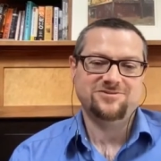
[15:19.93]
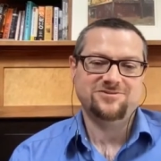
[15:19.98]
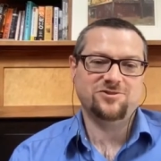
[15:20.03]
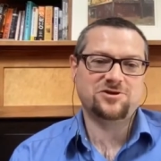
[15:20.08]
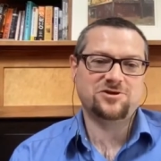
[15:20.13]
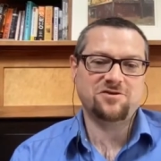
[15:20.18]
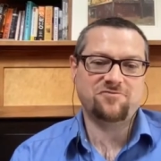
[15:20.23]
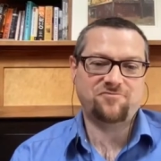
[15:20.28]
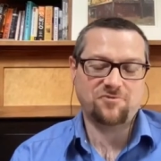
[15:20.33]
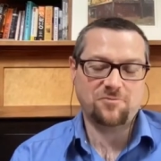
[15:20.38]

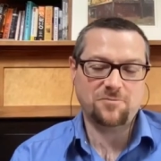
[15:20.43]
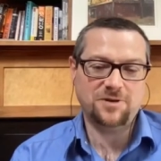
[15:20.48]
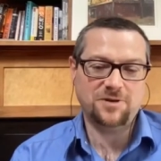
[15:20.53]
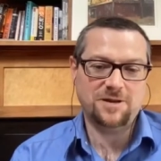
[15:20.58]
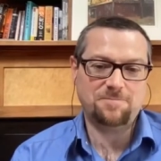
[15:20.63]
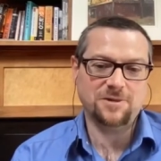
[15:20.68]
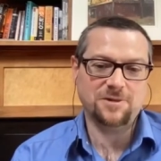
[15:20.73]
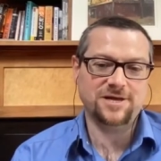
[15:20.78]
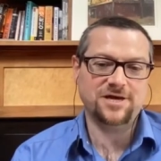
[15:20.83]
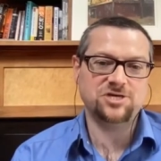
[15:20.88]
Looking for
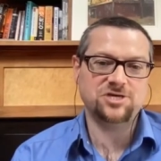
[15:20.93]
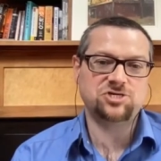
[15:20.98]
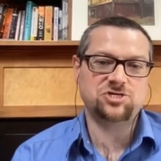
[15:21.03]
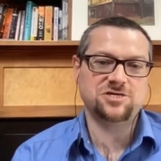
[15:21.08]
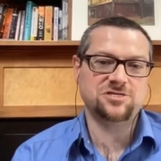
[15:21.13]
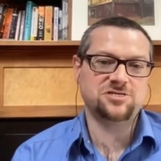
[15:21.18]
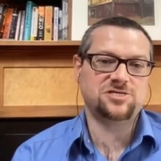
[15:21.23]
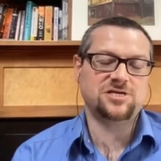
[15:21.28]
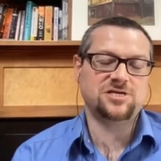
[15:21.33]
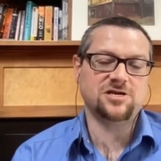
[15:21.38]

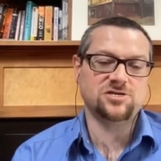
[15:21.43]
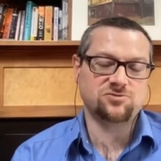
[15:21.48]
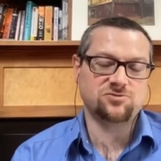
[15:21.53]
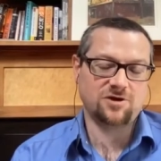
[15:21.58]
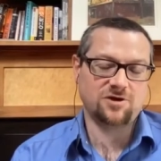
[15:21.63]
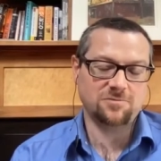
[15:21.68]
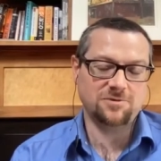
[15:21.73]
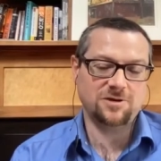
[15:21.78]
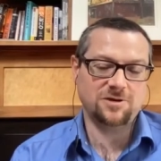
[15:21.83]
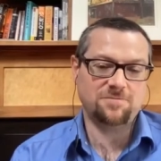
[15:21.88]
manipulation, sales
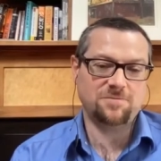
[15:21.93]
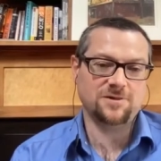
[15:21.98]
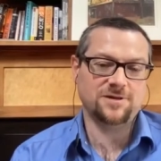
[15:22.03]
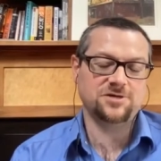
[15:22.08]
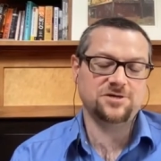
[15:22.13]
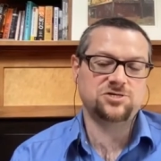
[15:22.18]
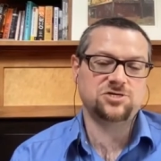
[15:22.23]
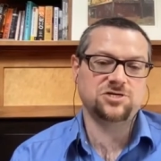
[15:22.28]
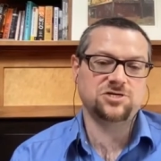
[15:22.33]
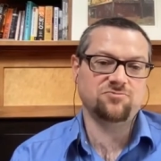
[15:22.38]
rank
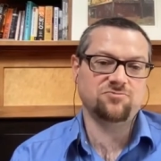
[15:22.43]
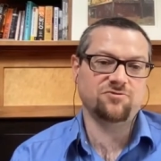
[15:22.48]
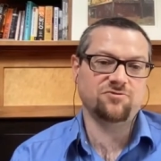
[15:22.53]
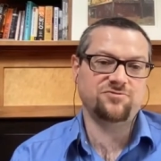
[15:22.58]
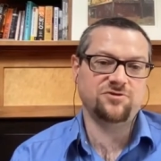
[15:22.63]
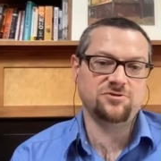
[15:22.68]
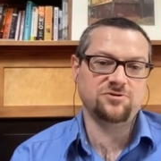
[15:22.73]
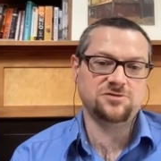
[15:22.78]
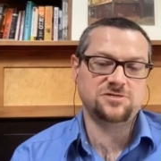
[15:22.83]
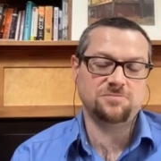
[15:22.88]
manipulation, and
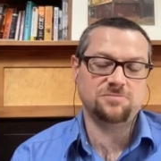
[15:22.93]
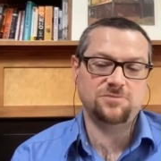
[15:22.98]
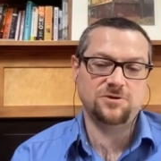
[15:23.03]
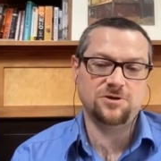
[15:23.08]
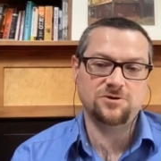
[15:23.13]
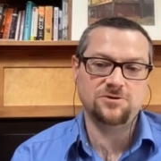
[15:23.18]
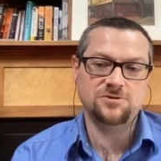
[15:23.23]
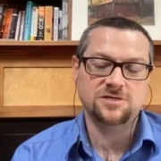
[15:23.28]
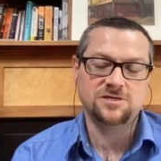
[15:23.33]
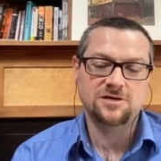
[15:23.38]
reviews
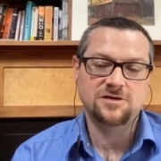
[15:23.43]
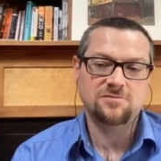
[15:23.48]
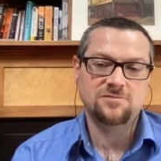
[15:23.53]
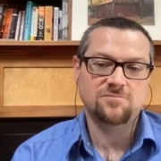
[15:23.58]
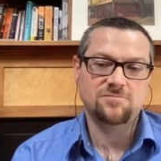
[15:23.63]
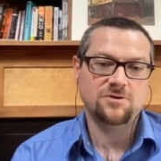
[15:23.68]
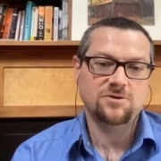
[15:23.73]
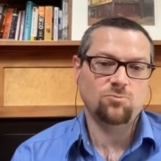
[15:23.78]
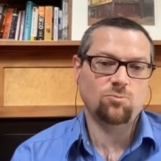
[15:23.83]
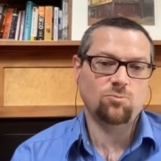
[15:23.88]
abuse.
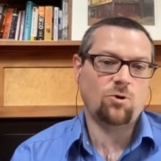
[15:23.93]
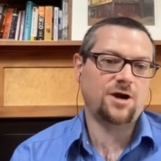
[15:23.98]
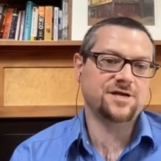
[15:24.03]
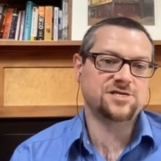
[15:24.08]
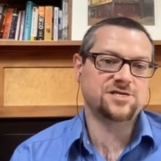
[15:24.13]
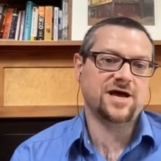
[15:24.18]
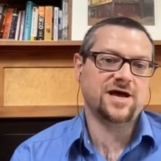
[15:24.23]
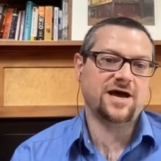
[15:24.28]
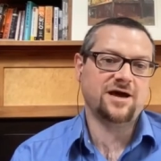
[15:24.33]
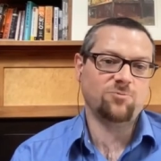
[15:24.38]
Why
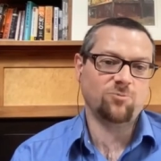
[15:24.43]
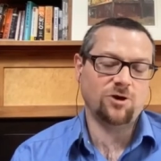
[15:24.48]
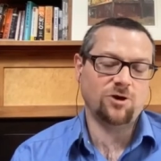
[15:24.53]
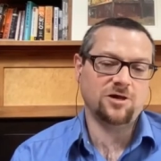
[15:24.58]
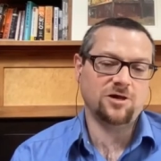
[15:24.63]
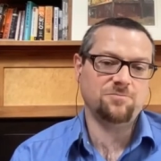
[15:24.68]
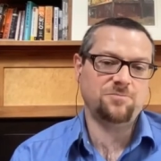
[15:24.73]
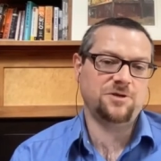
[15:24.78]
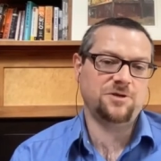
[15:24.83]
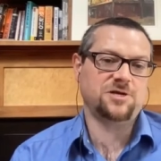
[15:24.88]
is that?
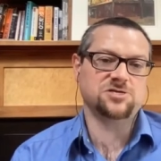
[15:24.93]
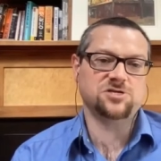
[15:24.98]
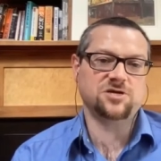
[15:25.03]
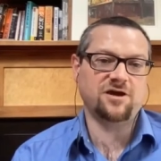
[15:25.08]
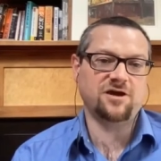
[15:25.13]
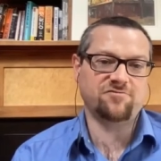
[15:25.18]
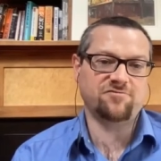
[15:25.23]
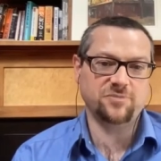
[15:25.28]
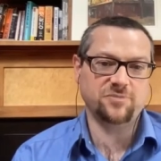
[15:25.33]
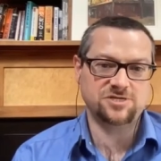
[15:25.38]
Well, because the
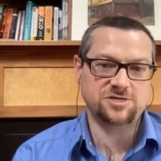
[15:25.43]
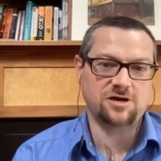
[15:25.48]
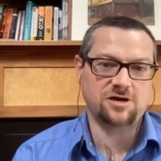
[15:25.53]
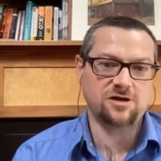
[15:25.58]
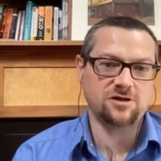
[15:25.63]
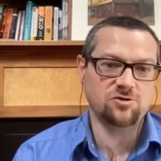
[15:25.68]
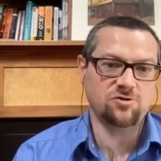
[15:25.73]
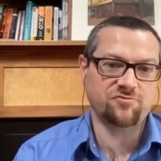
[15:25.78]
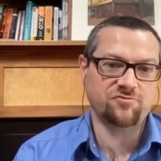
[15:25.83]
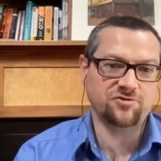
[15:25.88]
government's
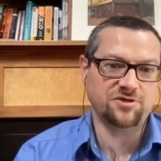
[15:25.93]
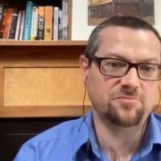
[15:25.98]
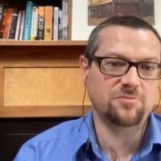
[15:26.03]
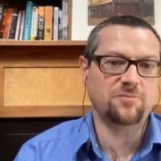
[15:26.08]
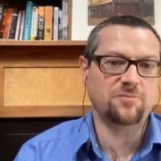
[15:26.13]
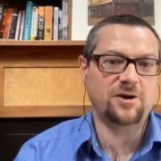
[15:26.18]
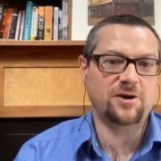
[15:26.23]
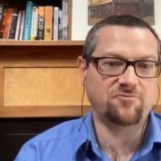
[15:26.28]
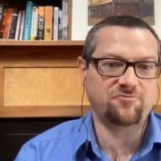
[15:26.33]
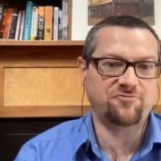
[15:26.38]
all over them
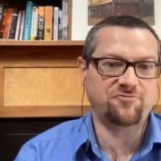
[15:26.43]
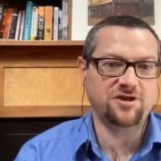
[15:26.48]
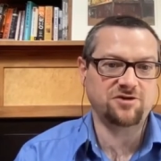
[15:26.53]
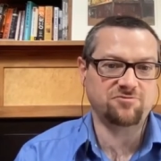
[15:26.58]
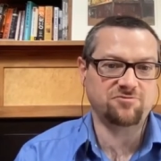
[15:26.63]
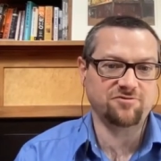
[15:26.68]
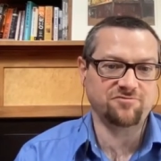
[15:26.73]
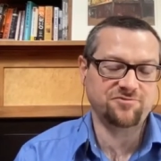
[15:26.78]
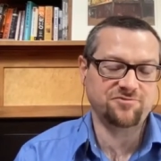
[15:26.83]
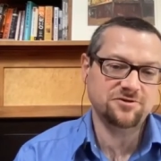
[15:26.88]
about
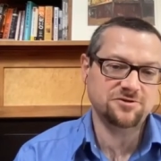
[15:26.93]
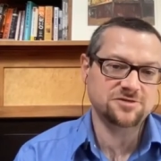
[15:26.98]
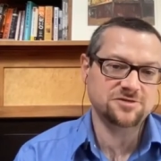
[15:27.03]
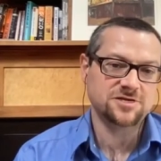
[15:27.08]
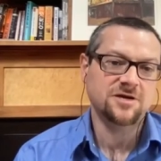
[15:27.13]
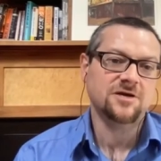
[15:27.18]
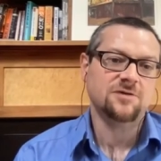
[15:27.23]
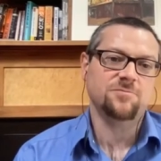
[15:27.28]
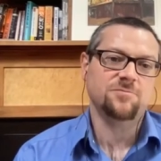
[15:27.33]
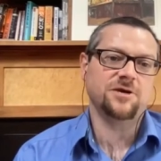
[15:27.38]
fake
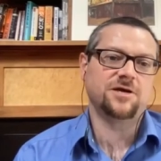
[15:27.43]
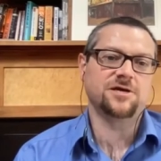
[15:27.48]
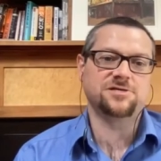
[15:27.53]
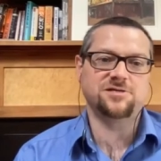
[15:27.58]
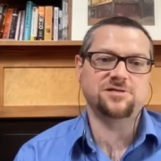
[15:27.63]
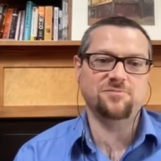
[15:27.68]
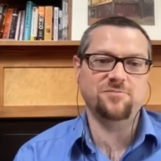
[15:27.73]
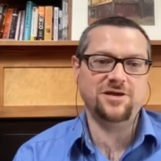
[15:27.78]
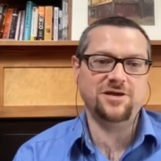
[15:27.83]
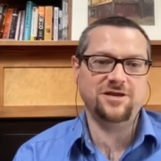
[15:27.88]
reviews,
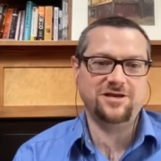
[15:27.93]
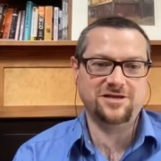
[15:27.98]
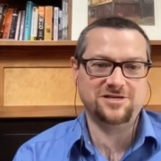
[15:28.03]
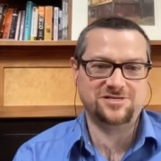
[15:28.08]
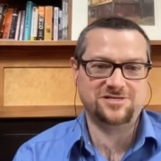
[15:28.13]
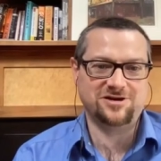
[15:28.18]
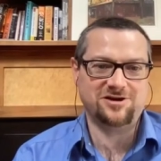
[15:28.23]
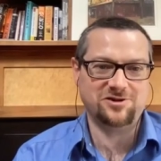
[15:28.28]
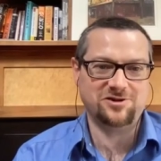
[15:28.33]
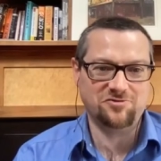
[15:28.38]
because the media
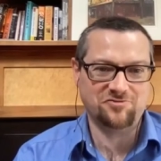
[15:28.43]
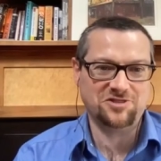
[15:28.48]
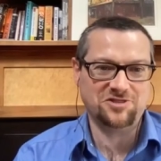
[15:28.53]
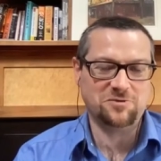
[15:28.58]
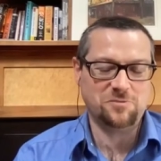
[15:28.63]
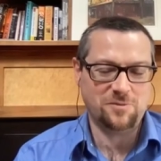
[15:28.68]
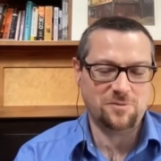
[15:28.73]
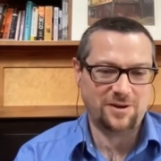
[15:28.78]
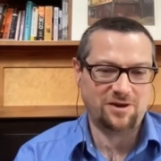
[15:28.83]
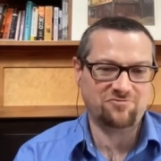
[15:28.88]
is all over
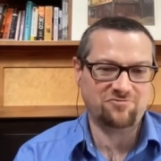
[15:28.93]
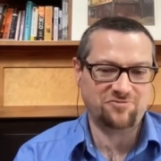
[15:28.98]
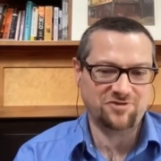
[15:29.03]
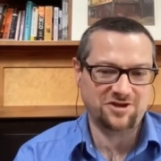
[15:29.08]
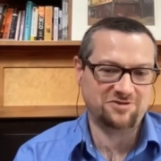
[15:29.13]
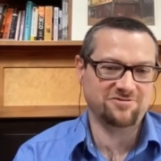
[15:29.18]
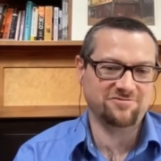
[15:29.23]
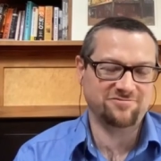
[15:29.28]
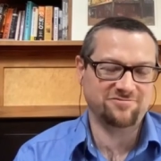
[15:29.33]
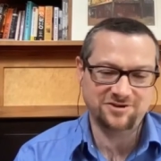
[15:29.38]
them about
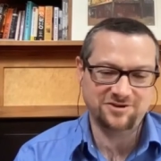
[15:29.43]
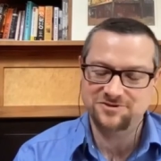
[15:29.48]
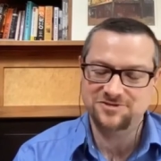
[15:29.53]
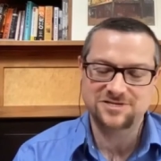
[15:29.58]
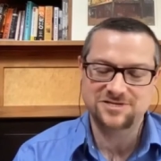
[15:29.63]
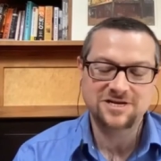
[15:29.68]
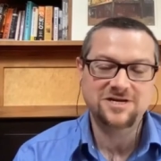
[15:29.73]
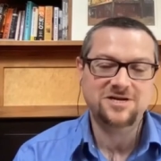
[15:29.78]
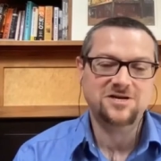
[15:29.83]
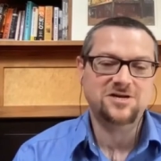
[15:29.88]
fake
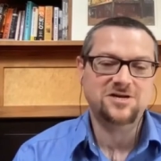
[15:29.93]
reviews.